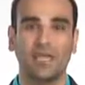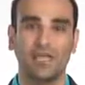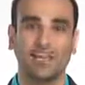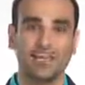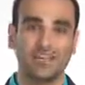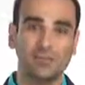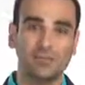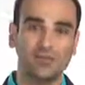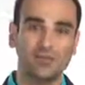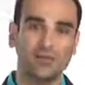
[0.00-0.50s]

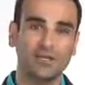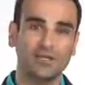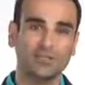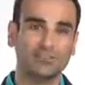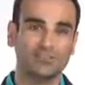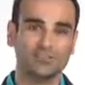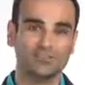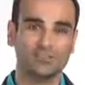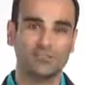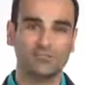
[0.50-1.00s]
and integrating
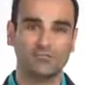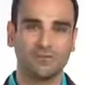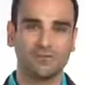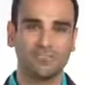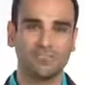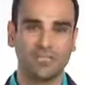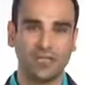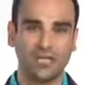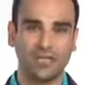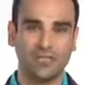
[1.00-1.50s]
social
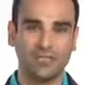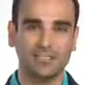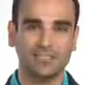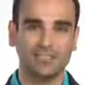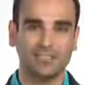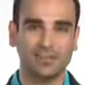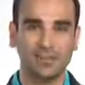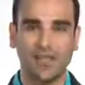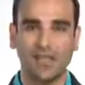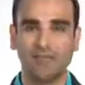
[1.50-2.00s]
functionality
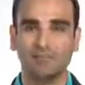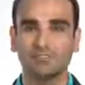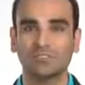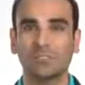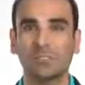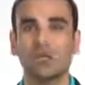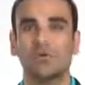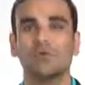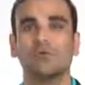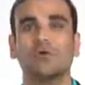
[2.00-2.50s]
into your
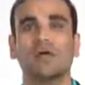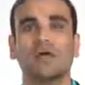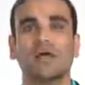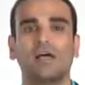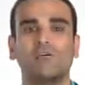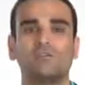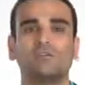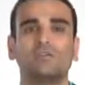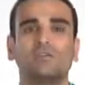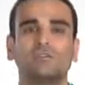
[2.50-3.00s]
apps will
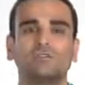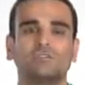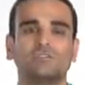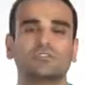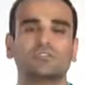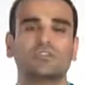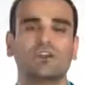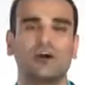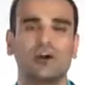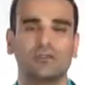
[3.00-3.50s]
have your
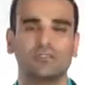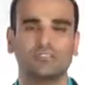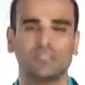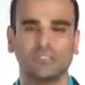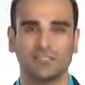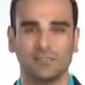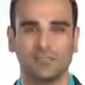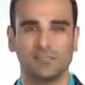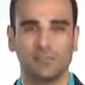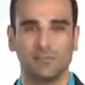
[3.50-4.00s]
users
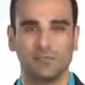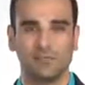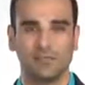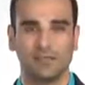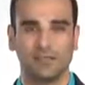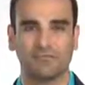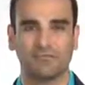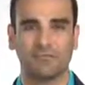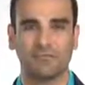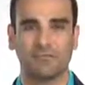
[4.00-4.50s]
constantly coming
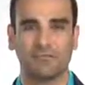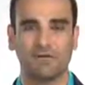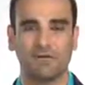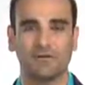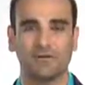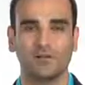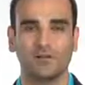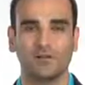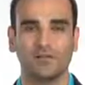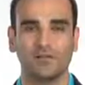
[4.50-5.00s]
back for
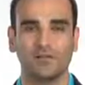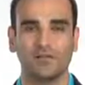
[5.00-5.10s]
more.